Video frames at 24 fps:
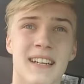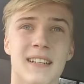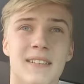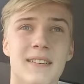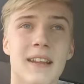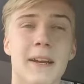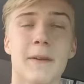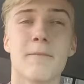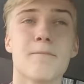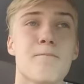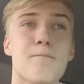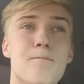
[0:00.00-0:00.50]

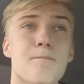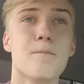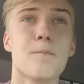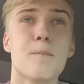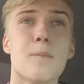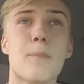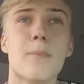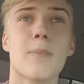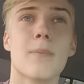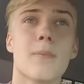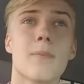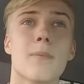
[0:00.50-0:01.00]
Like,
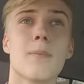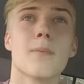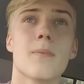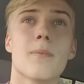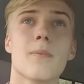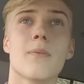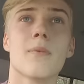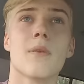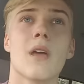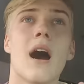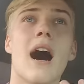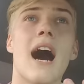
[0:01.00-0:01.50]

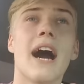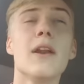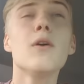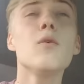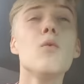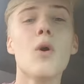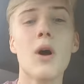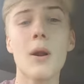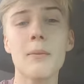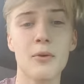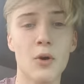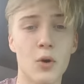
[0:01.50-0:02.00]
I don't
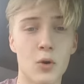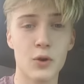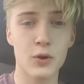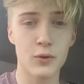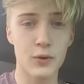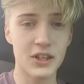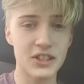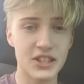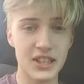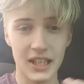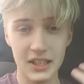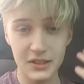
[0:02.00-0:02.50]
want him to hold a
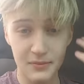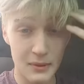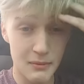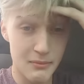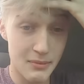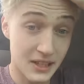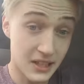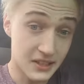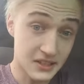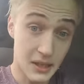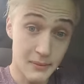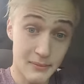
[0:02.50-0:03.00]
grudge against me
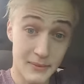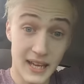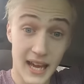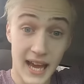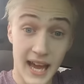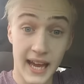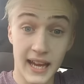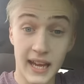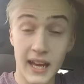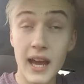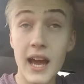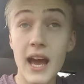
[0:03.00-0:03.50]
because I'm
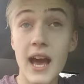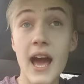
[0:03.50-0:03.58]
gay,